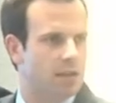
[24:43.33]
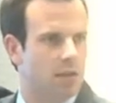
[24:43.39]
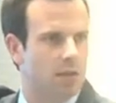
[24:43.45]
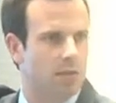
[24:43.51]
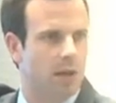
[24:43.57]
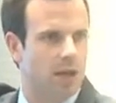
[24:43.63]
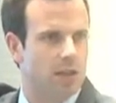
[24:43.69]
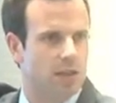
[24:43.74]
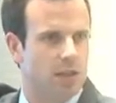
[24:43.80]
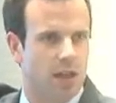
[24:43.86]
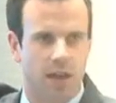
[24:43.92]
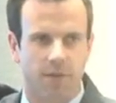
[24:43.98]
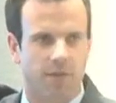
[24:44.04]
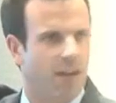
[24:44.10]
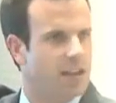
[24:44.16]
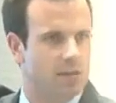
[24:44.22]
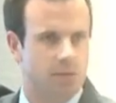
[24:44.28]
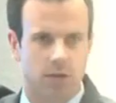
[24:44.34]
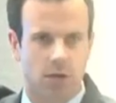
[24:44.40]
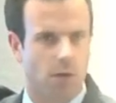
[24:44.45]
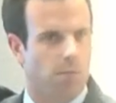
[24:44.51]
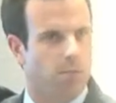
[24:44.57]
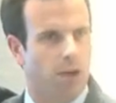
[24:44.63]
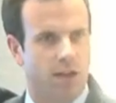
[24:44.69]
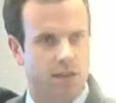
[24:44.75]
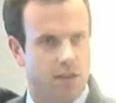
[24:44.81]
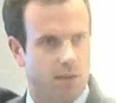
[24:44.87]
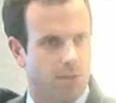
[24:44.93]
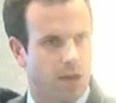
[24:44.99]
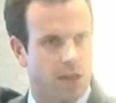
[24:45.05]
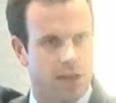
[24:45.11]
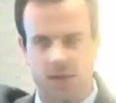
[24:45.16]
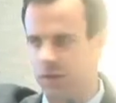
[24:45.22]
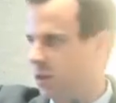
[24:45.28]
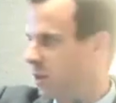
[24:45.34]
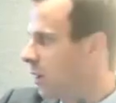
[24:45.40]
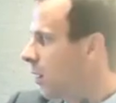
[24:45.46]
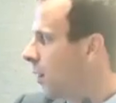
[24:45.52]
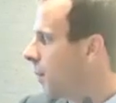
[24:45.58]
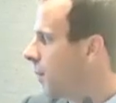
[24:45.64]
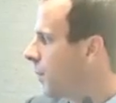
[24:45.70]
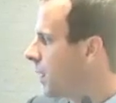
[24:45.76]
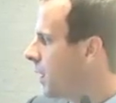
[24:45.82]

so much that I faced no price, a price of zero.